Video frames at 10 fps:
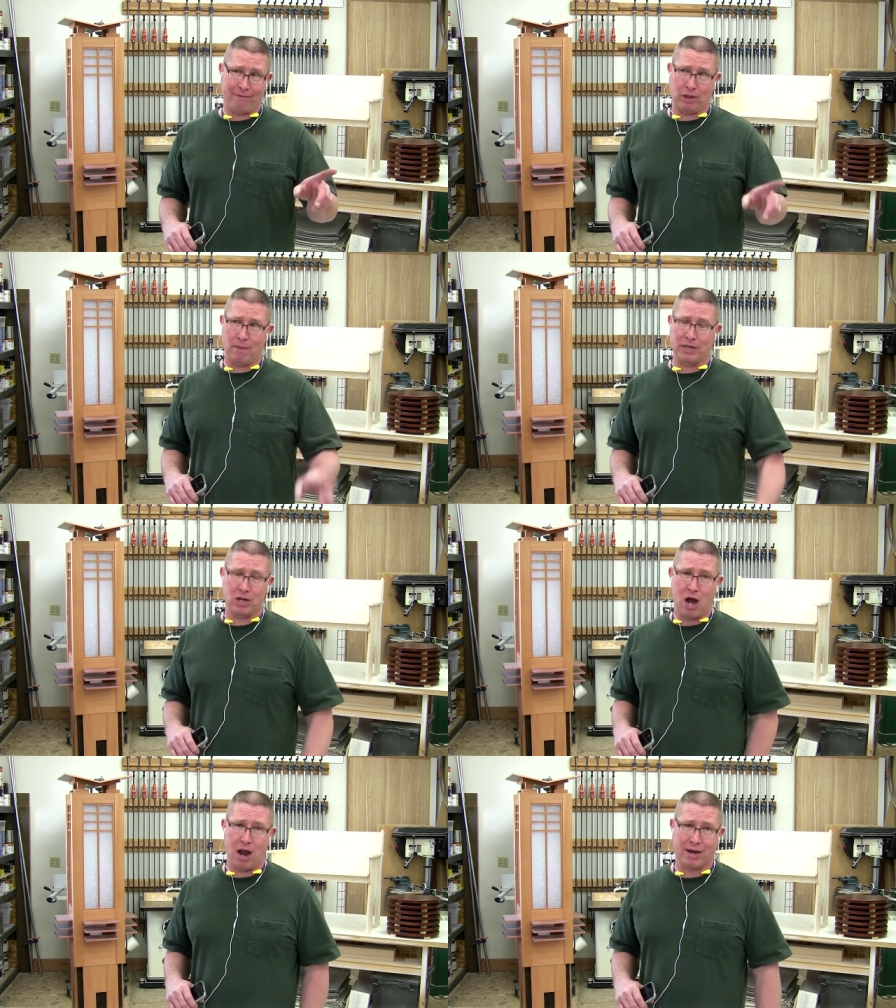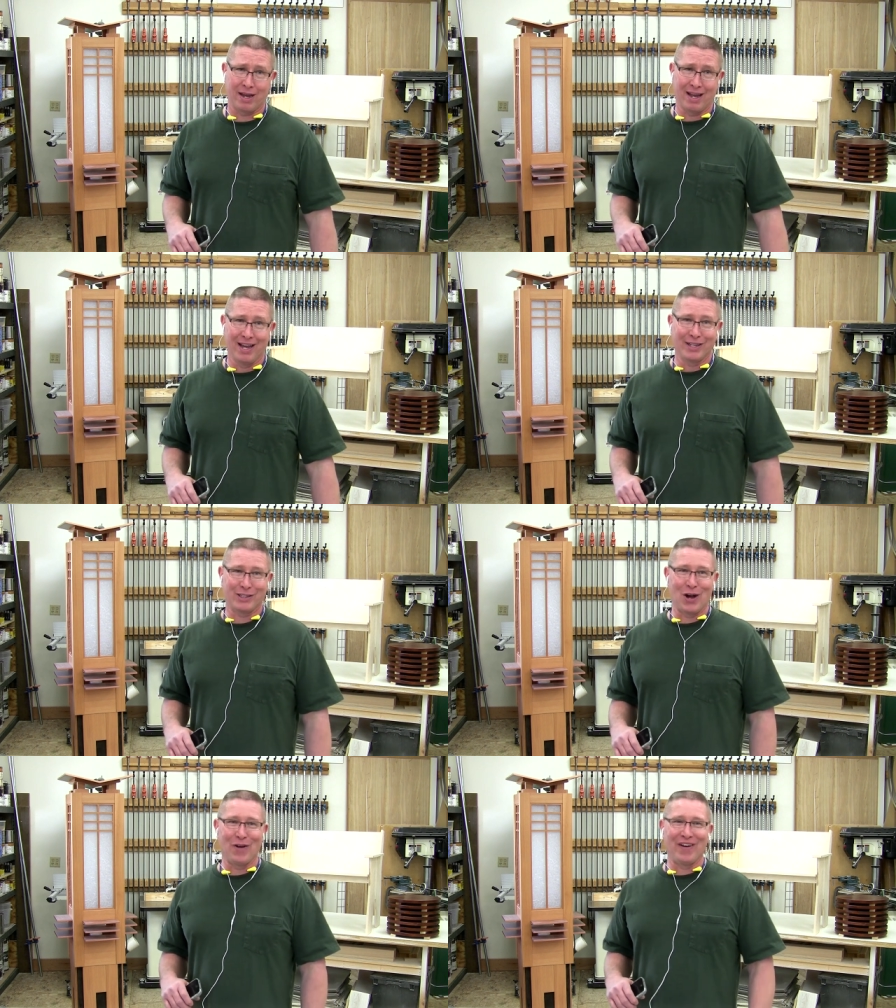have to let me talk.
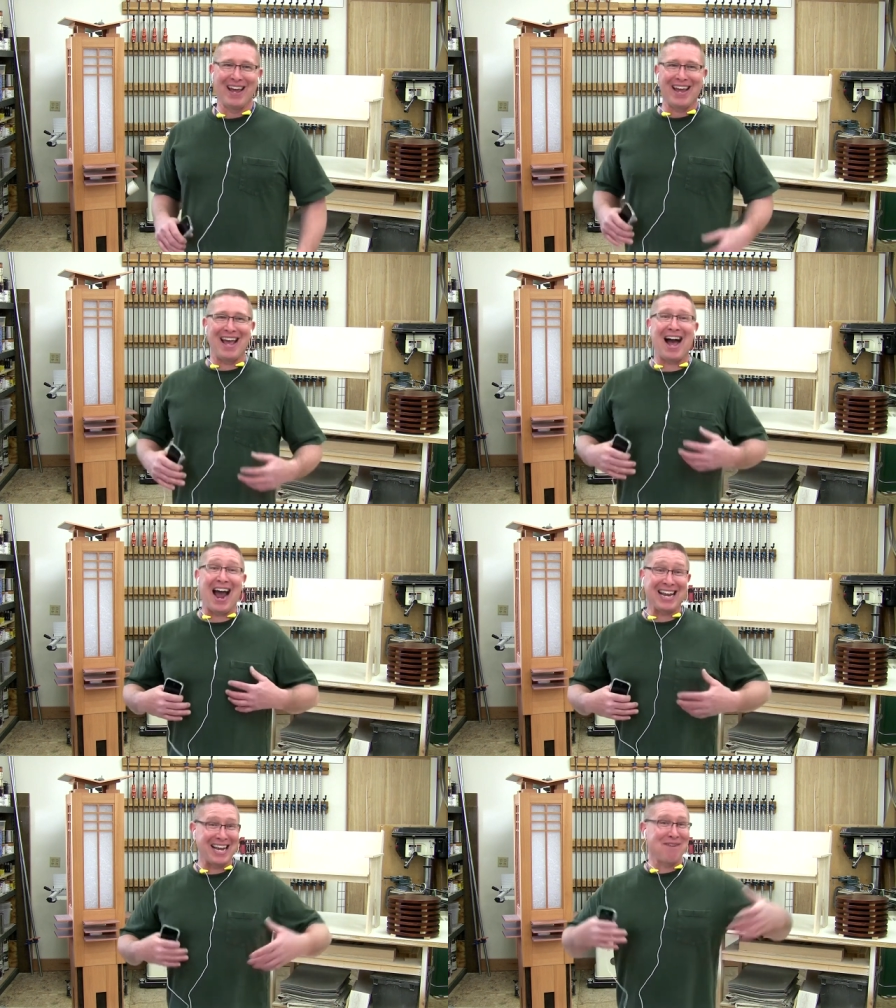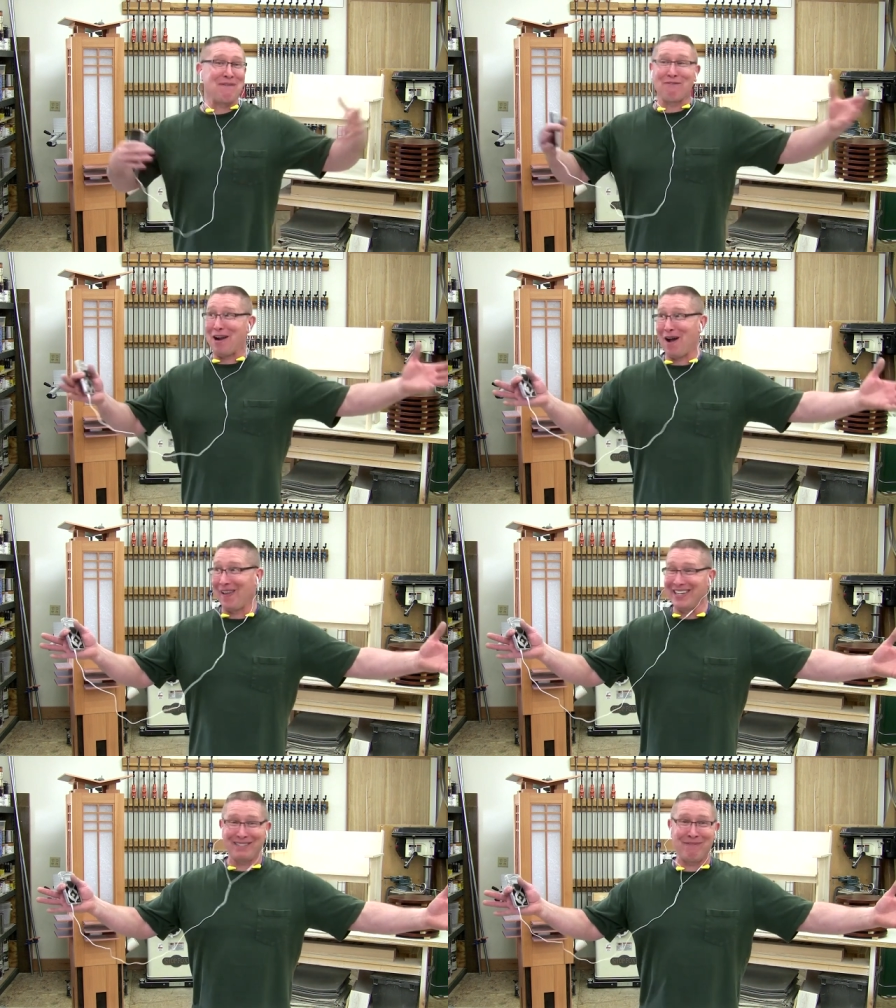So eh, I get up in front of
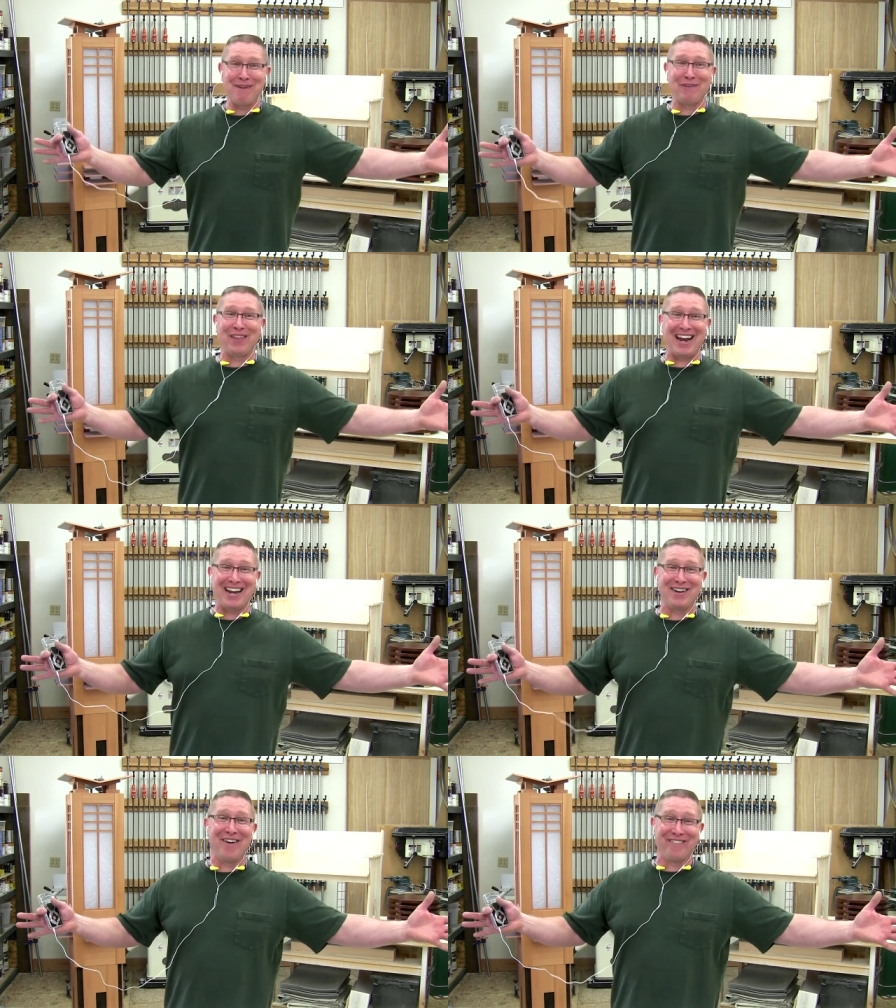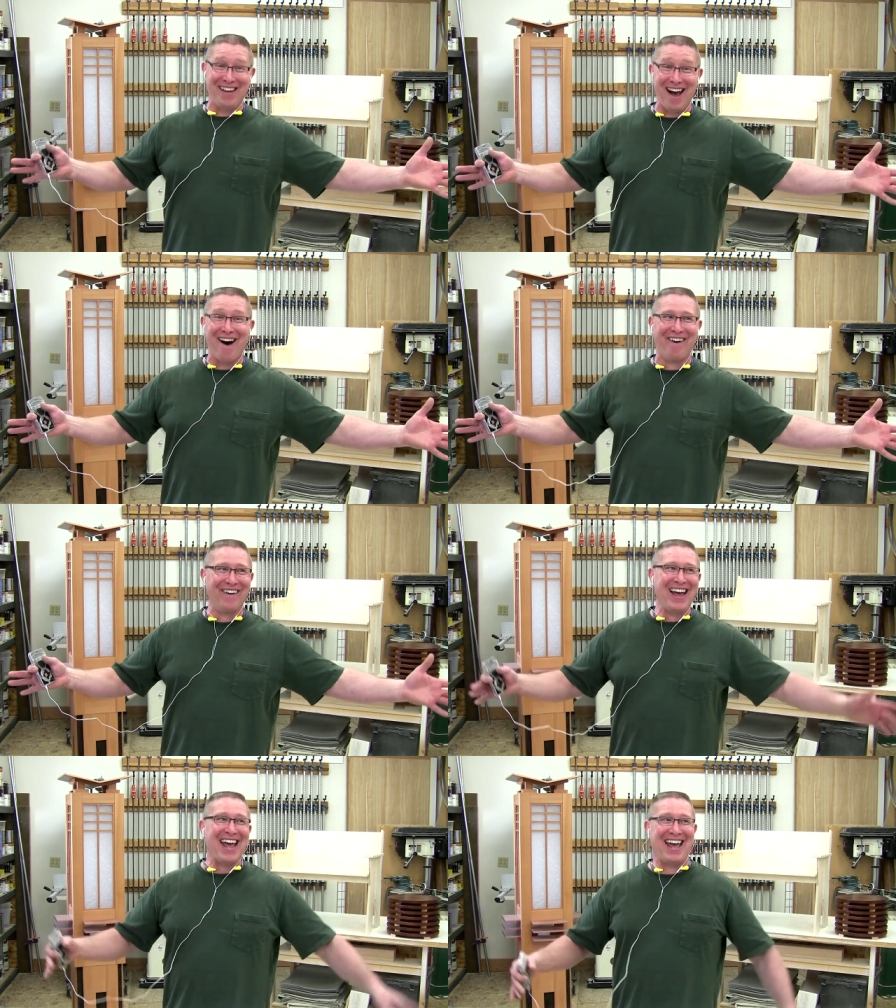all these people that I don't
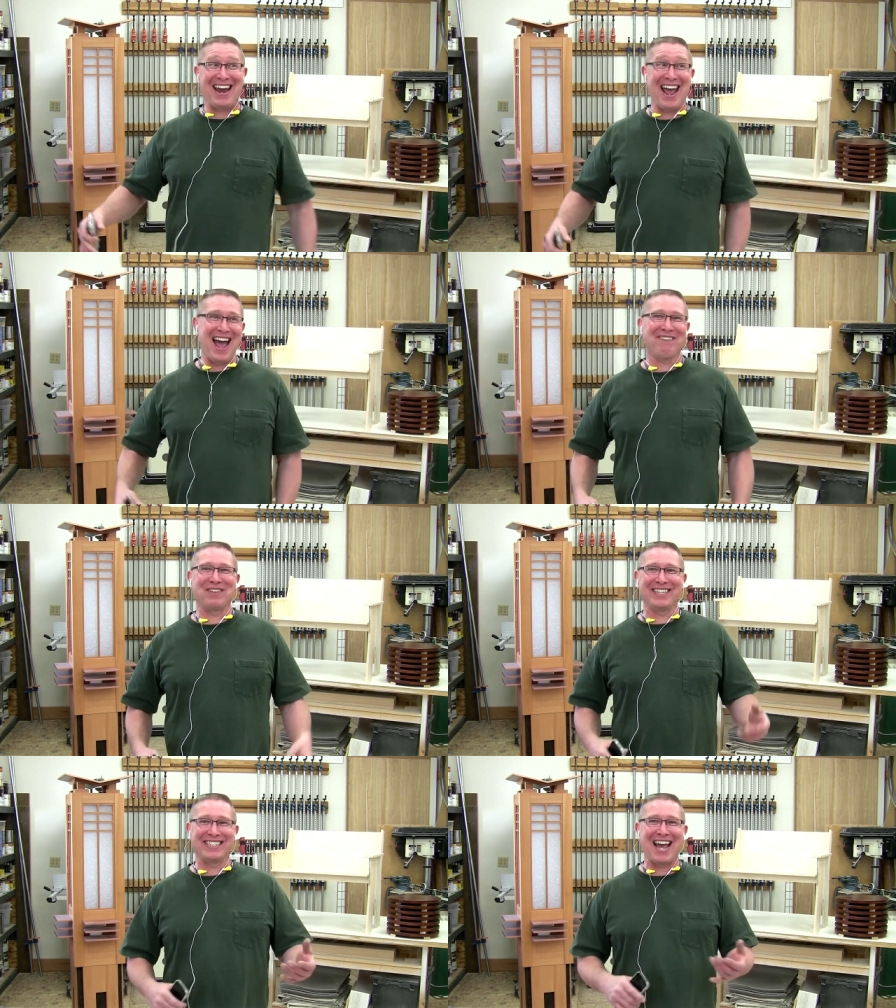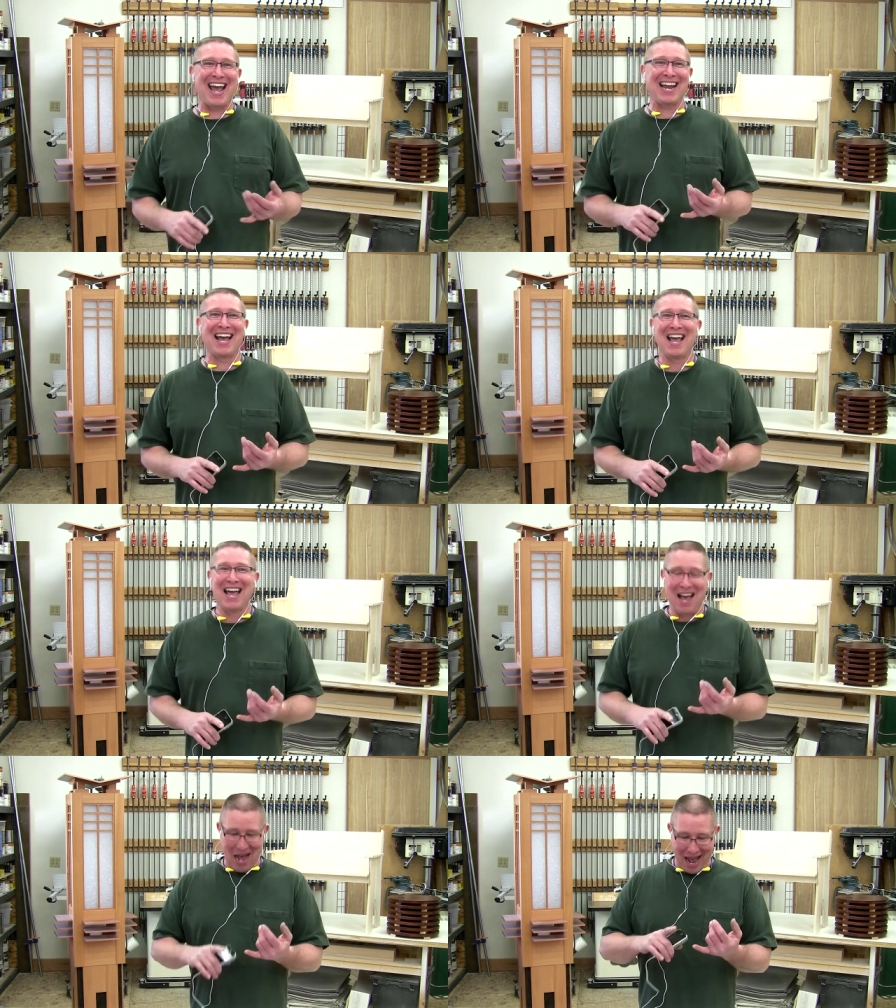know and I have to say,
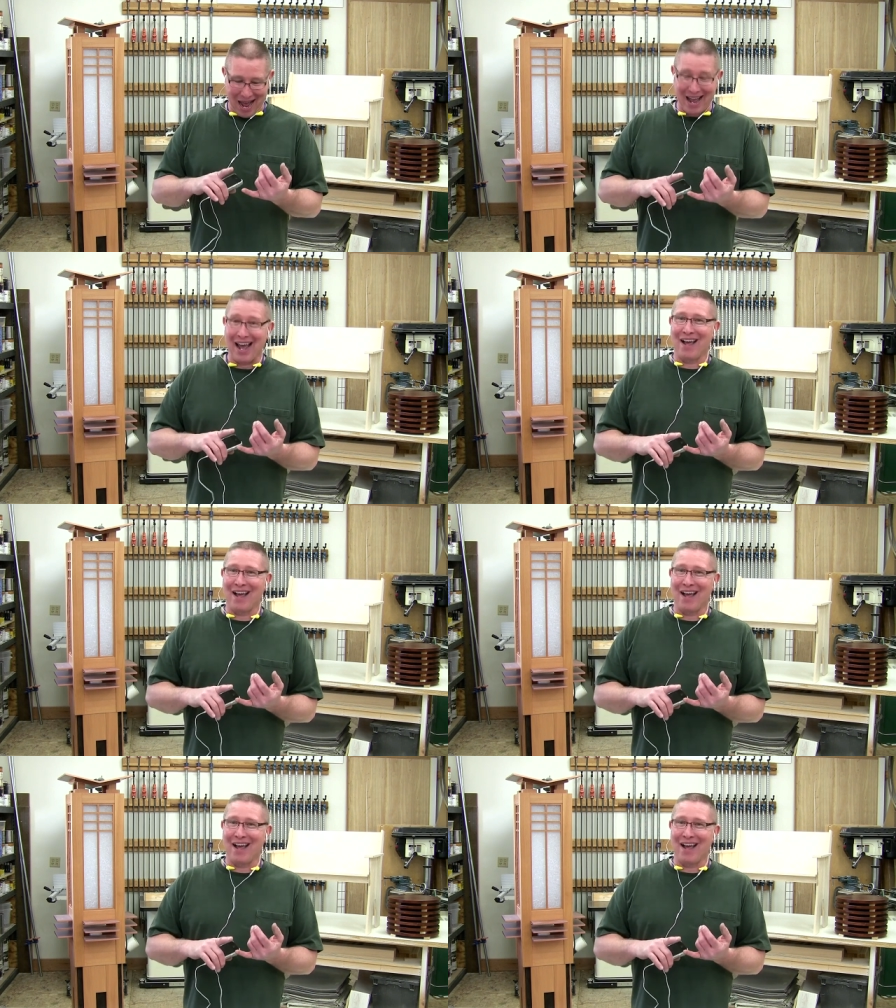I,